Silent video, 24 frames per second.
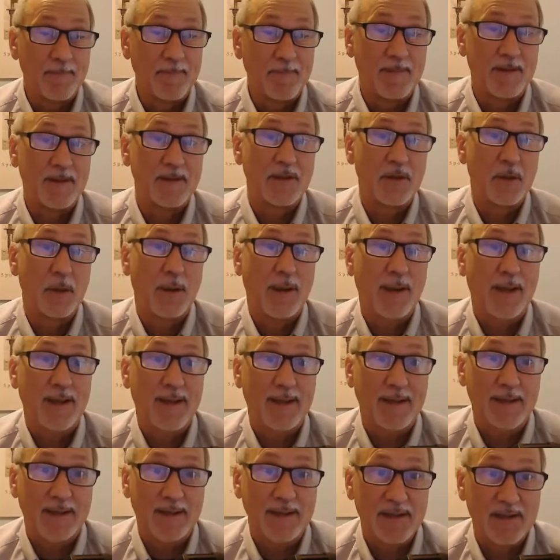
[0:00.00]
Let's go ahead
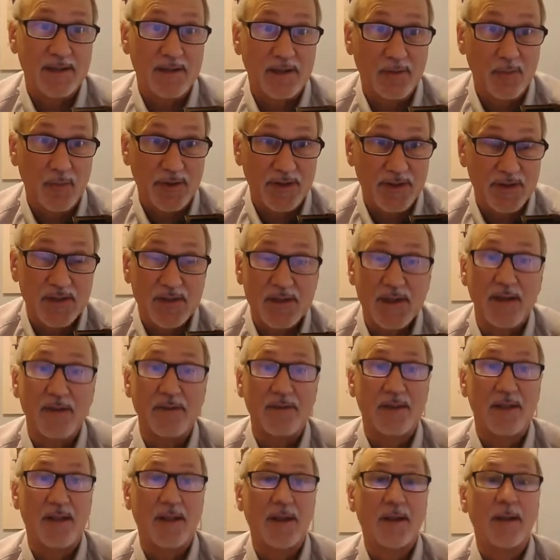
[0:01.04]
and listen to what this
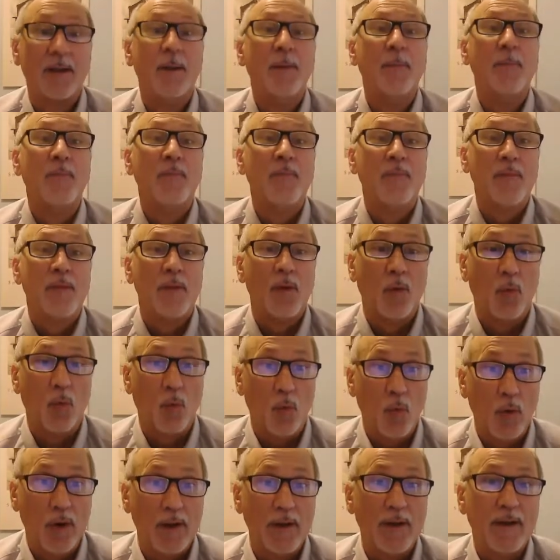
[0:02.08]
sounds like.
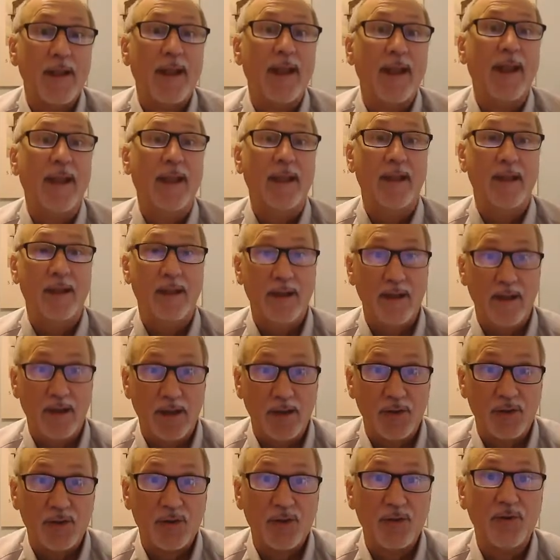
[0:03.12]
1 and
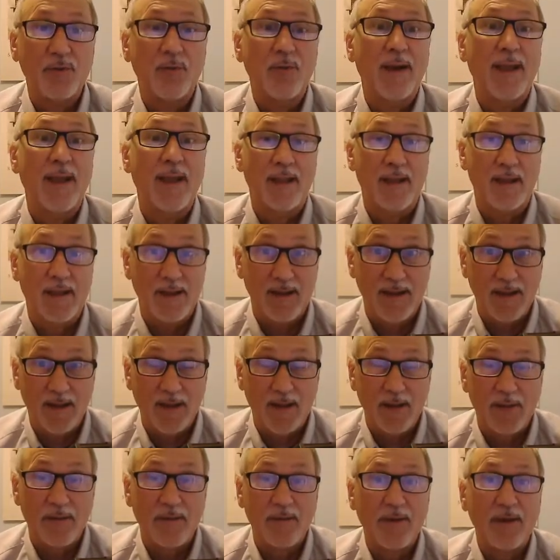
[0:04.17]
2 and
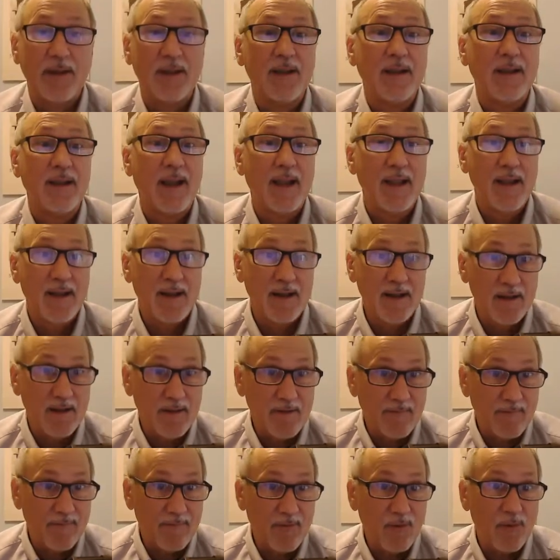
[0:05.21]
3
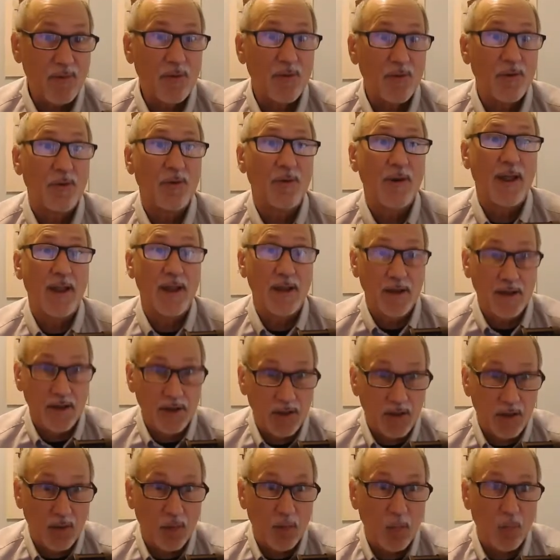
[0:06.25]
and 4 and
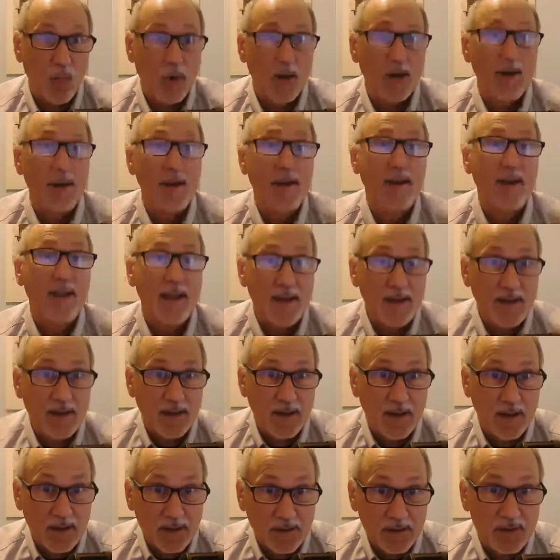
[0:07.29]
1 and
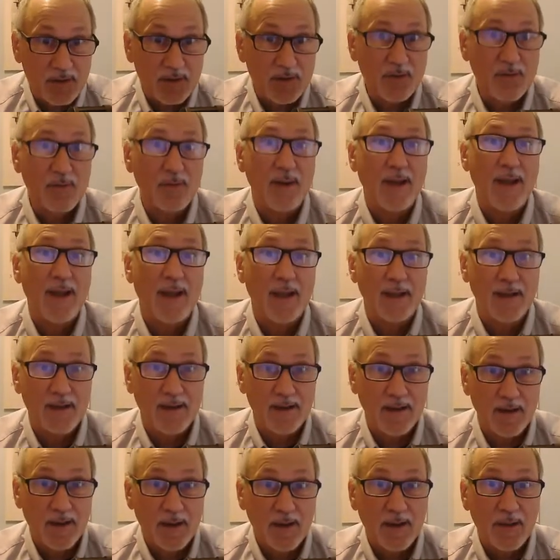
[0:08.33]
2
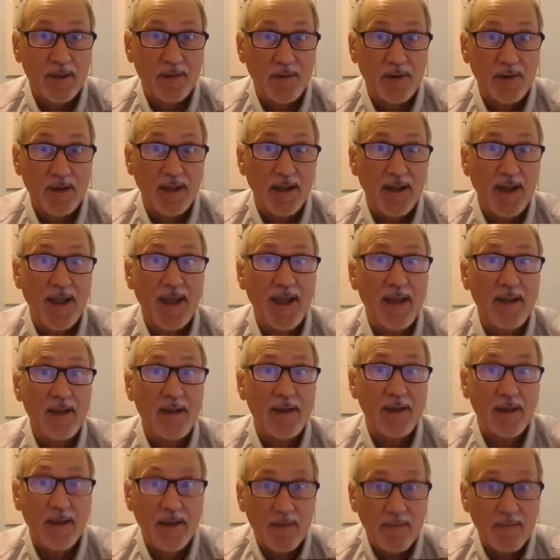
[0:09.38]
and 3
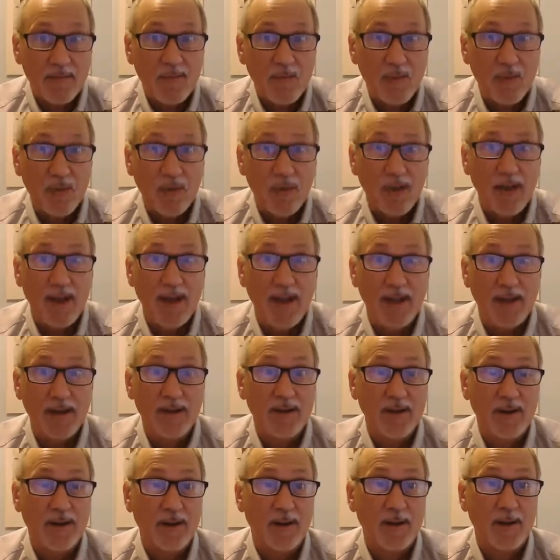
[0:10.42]
and 4
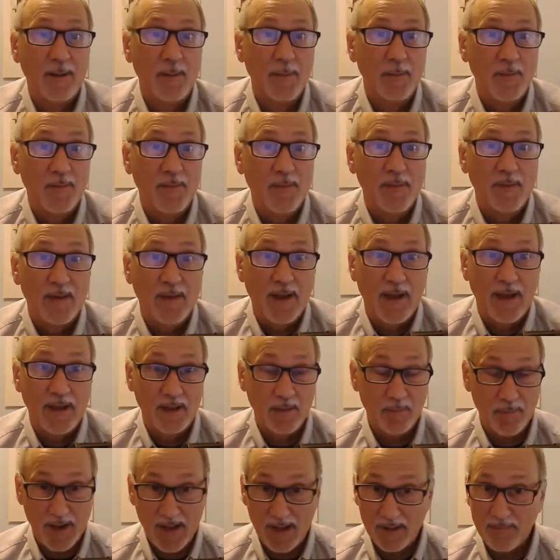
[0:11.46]
and. In
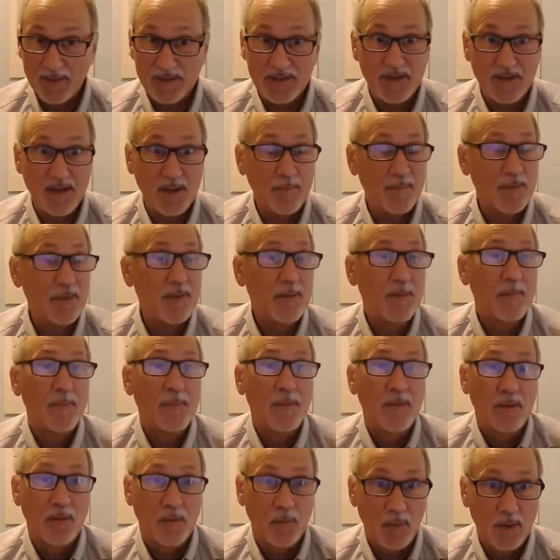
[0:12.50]
the bottom example,
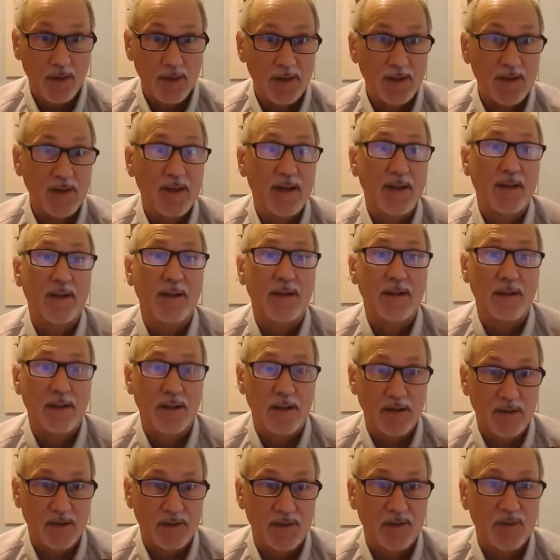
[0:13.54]
1
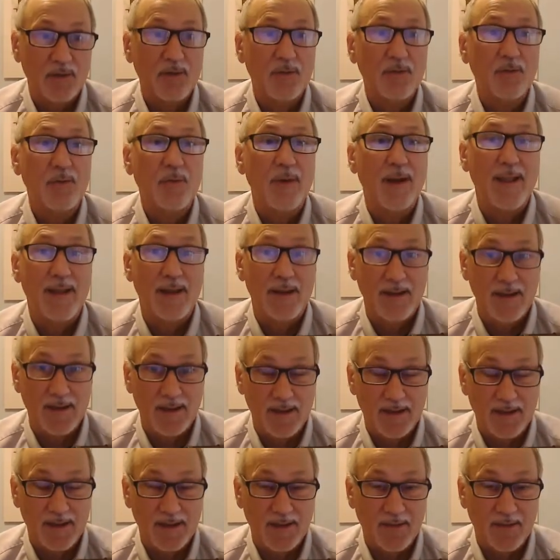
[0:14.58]
and 2 and